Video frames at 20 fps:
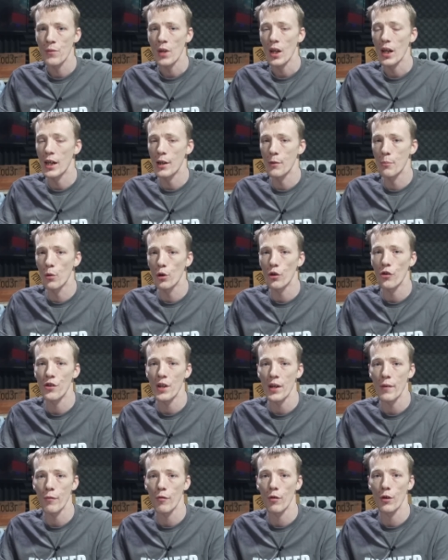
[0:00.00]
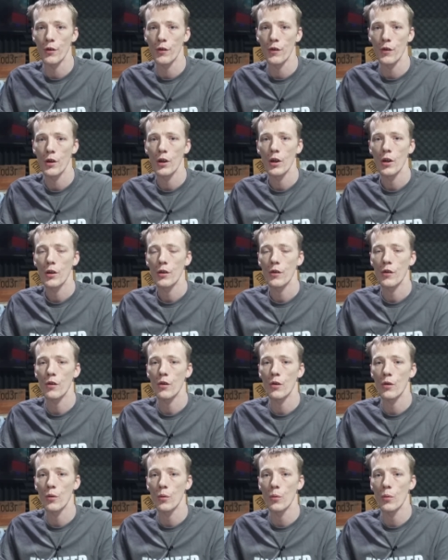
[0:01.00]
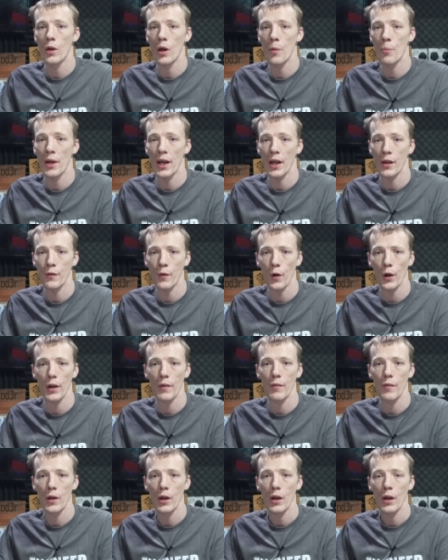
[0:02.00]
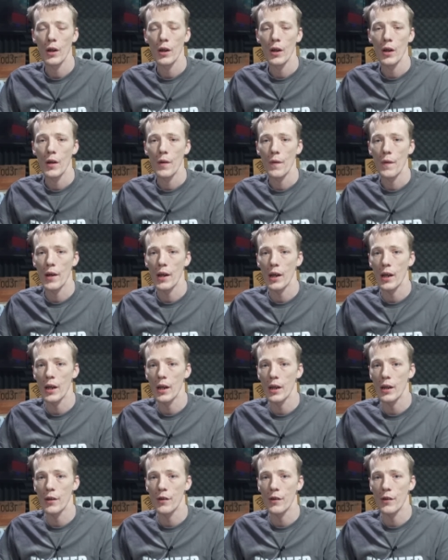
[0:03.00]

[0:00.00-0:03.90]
is much different to a PS5. The